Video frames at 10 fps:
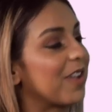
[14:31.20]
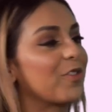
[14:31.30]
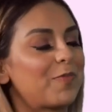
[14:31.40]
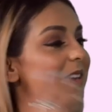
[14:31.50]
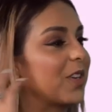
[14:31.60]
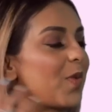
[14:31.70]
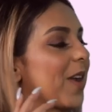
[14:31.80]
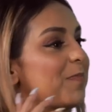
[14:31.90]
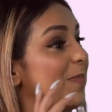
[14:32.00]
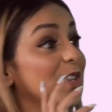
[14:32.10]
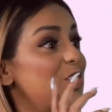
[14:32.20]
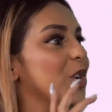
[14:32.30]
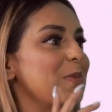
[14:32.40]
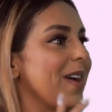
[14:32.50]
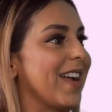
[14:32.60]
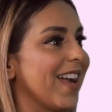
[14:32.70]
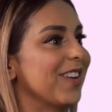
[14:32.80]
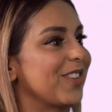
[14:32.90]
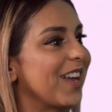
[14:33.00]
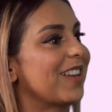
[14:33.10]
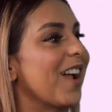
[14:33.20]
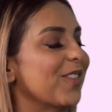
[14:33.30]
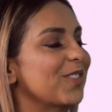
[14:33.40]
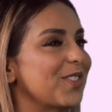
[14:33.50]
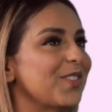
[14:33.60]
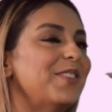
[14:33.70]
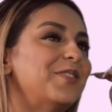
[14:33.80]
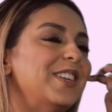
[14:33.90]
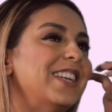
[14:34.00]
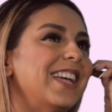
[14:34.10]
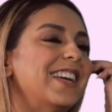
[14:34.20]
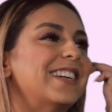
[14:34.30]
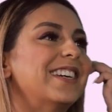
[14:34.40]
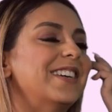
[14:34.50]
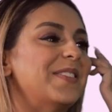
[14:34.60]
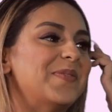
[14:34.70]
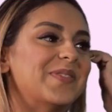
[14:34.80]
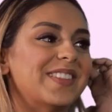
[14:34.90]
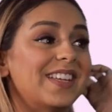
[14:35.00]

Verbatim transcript: You've painted quite a picture in my head right now, so I feel like. Sorry, it's just.